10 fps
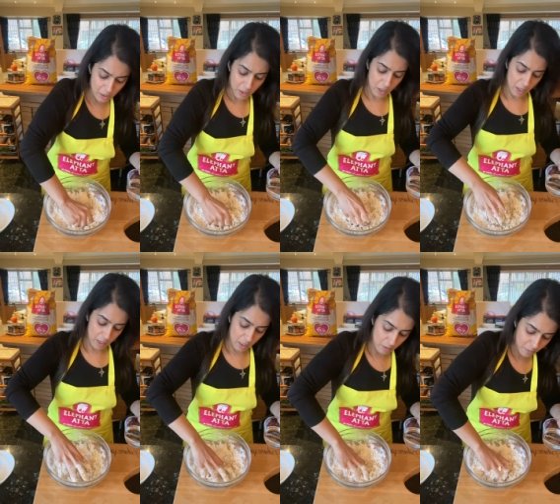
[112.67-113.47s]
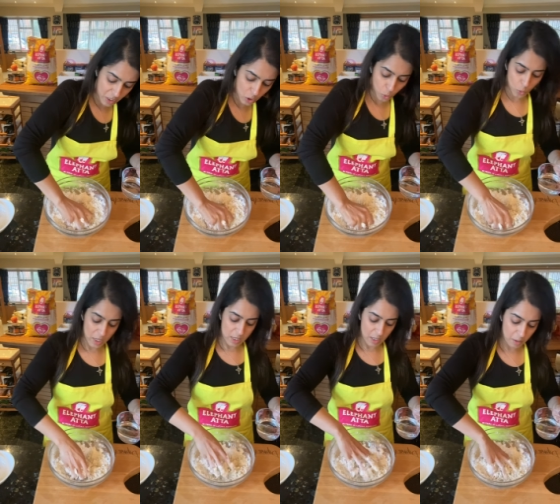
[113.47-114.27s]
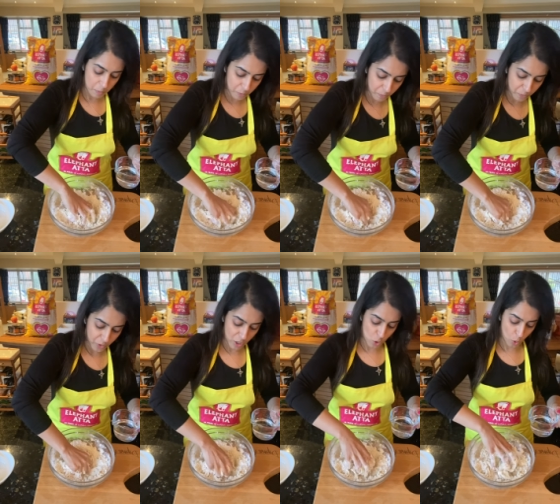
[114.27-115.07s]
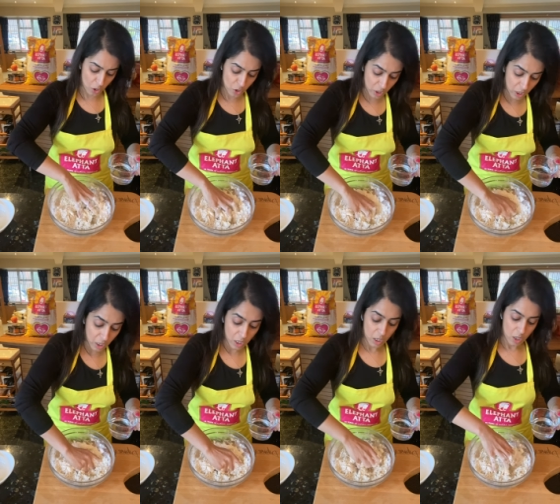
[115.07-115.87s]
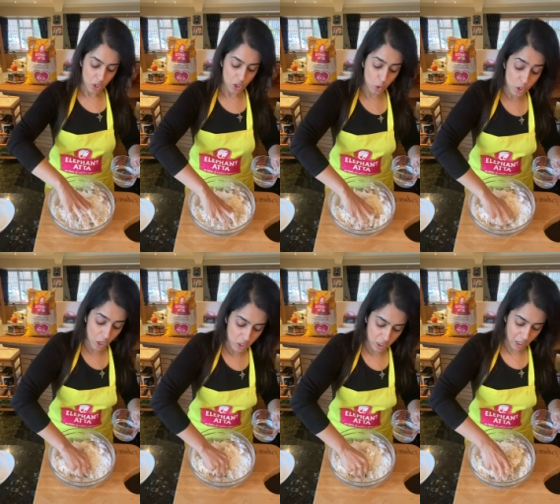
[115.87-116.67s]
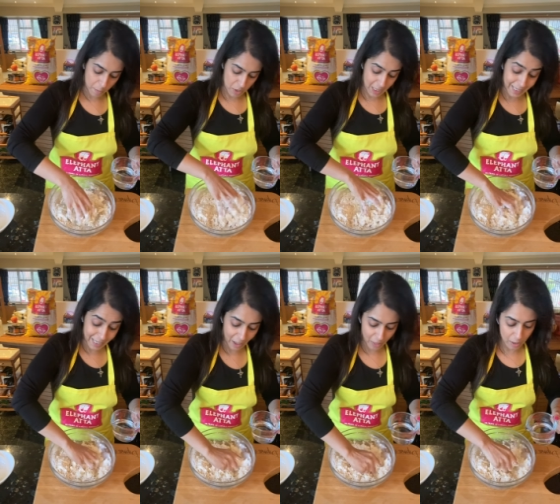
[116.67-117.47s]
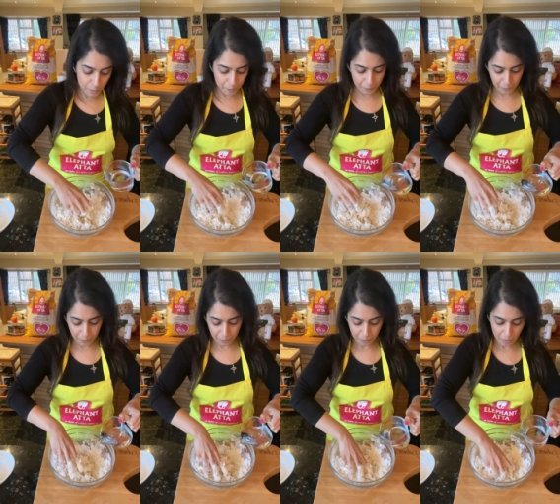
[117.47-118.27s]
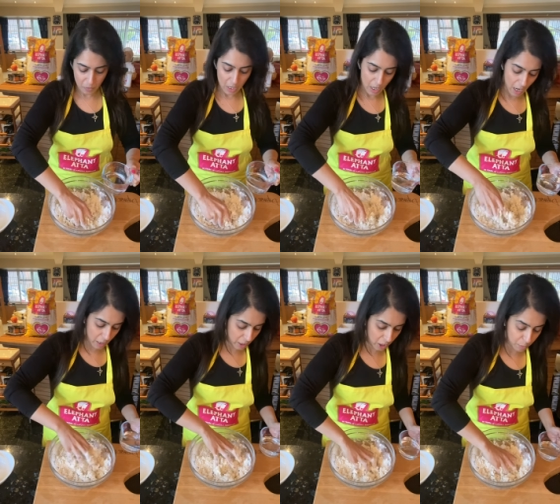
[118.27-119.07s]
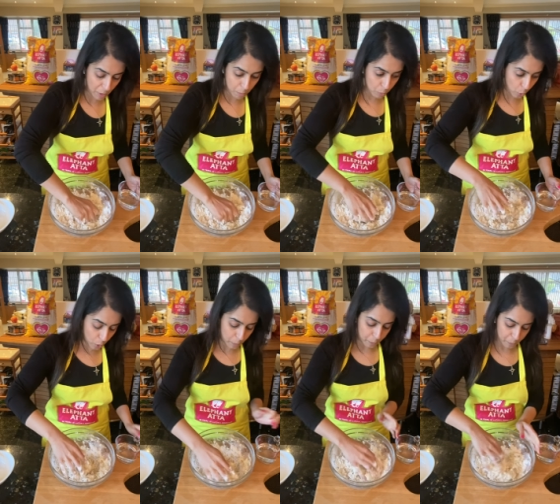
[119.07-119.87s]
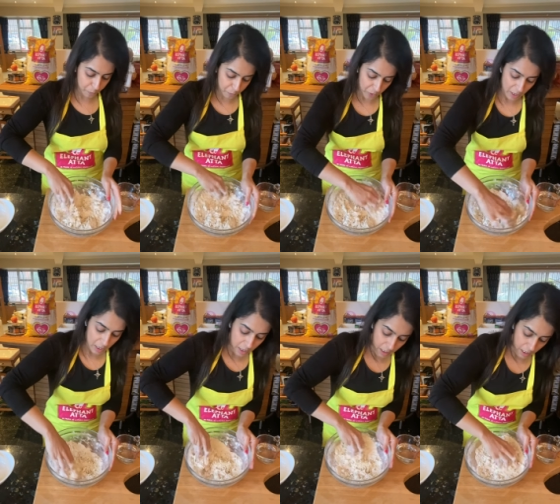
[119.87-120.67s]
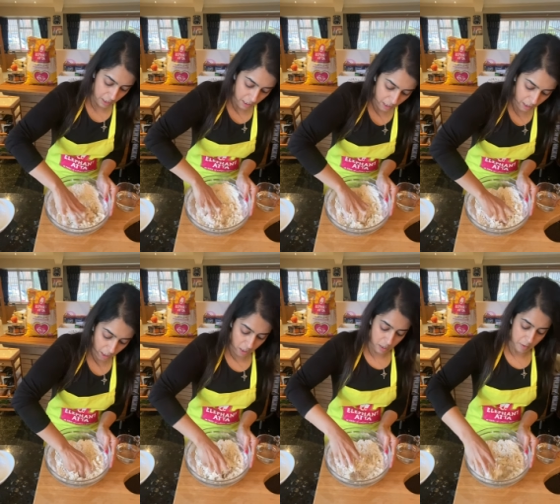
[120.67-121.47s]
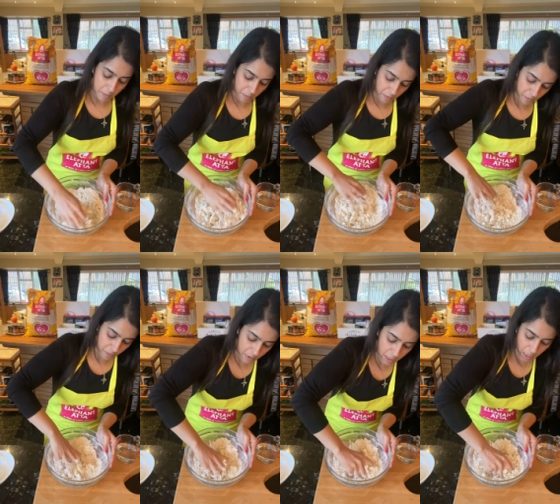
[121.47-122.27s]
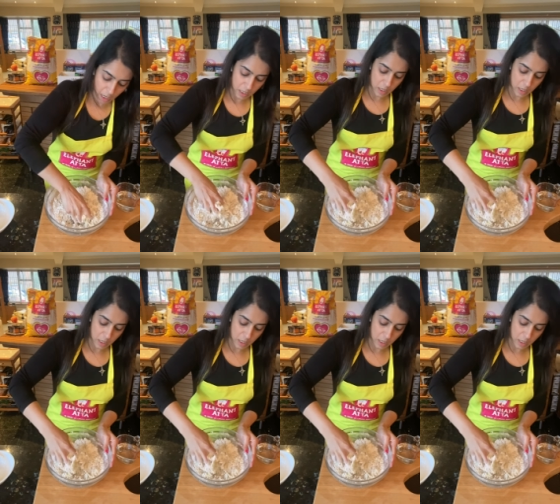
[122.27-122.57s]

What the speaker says: and then squeezing as well so the dough starts to come together, and a little bit more. And then as it